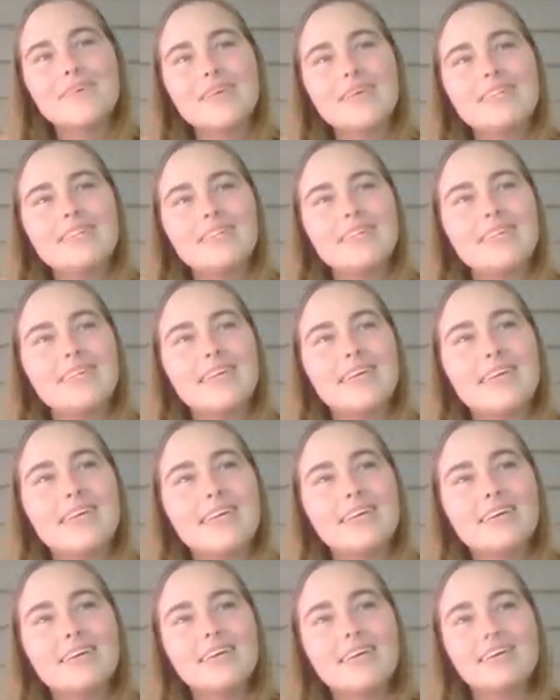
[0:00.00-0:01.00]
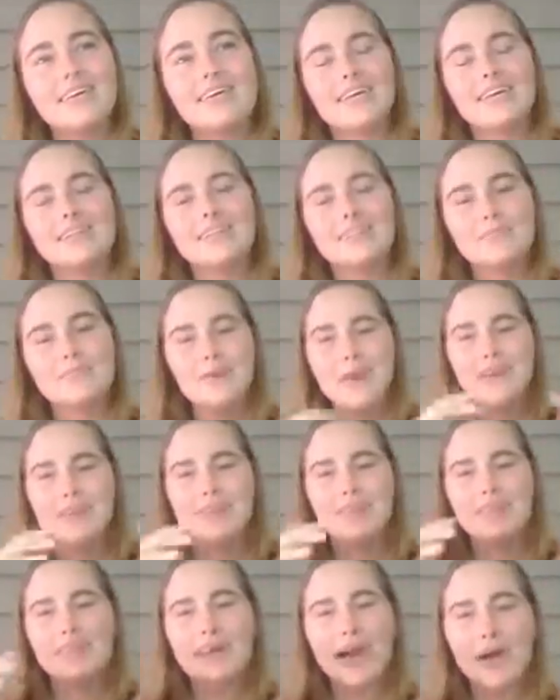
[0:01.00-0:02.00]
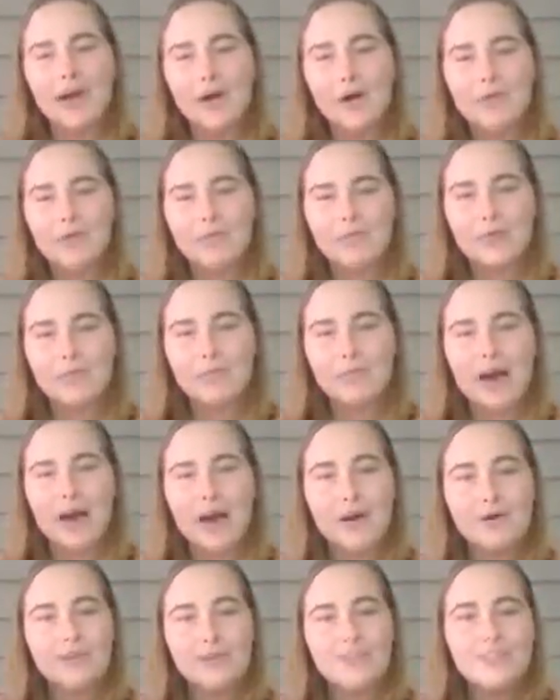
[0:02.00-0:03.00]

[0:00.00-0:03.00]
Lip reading: It's seeing, like expanding out somehow